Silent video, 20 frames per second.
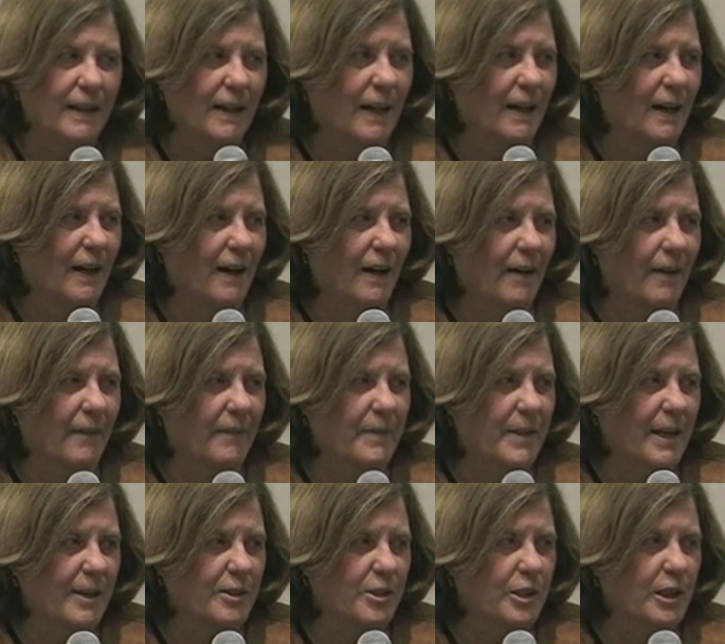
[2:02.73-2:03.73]
of
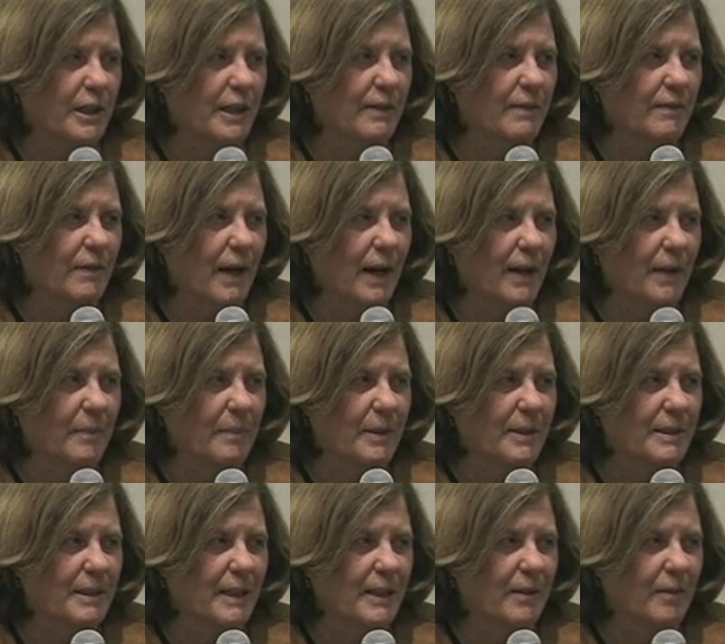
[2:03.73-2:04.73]
that
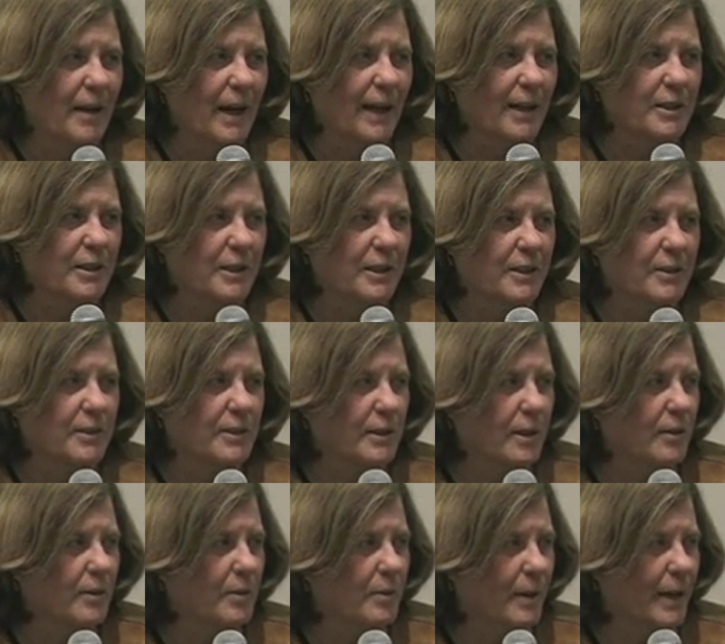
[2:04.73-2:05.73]
gene-environment interaction is
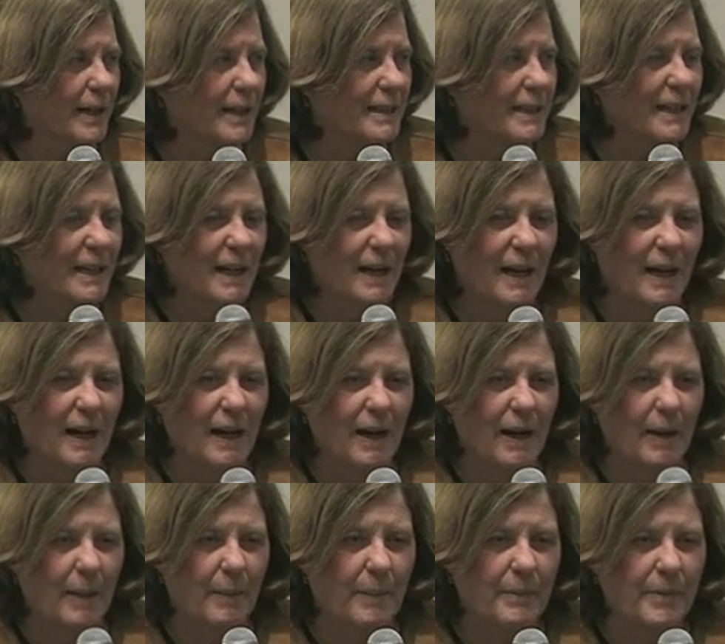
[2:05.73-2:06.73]
so great
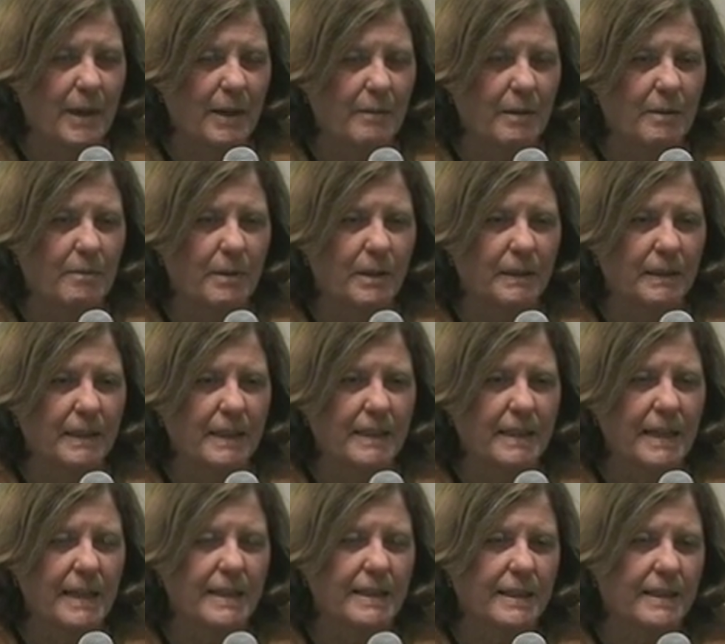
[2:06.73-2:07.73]
that we really
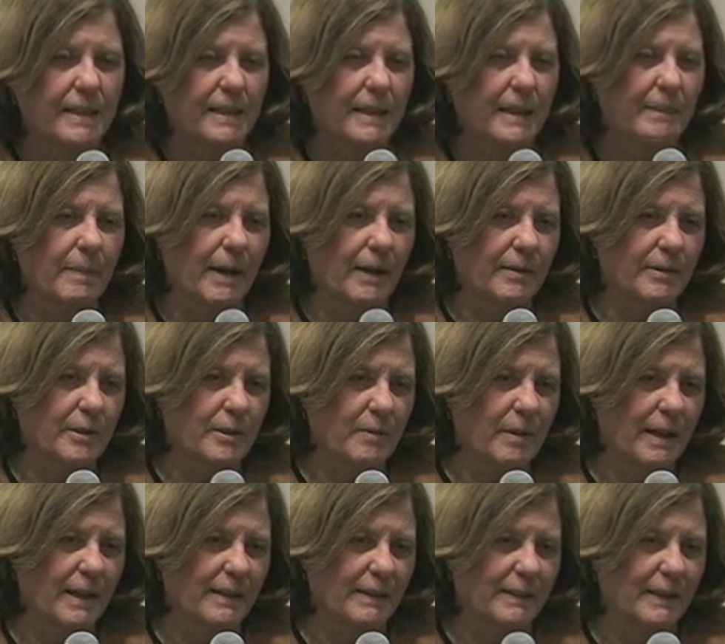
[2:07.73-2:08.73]
need to think about new
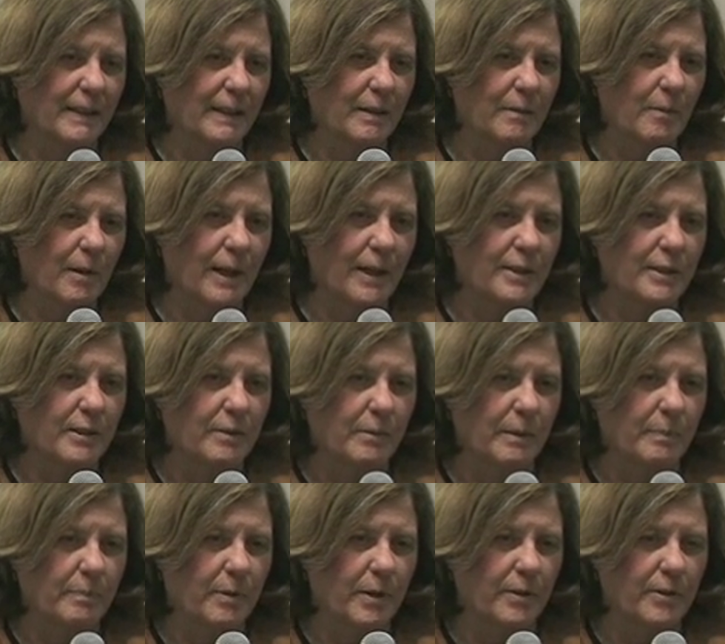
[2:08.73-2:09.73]
analytic ways to
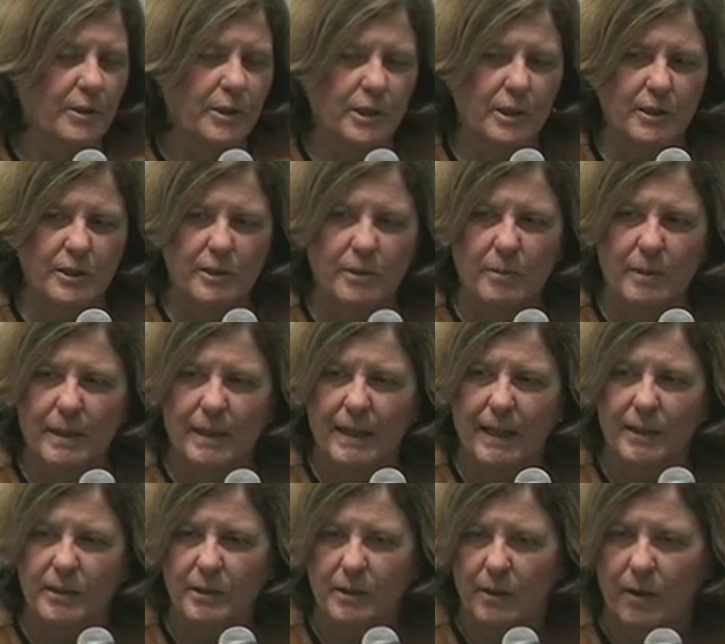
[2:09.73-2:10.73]
approach it so we can
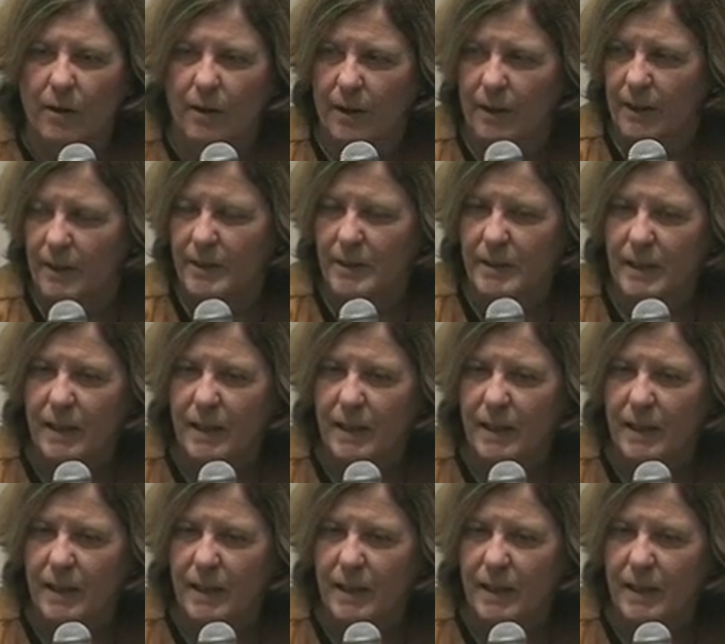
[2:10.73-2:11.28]
actually harness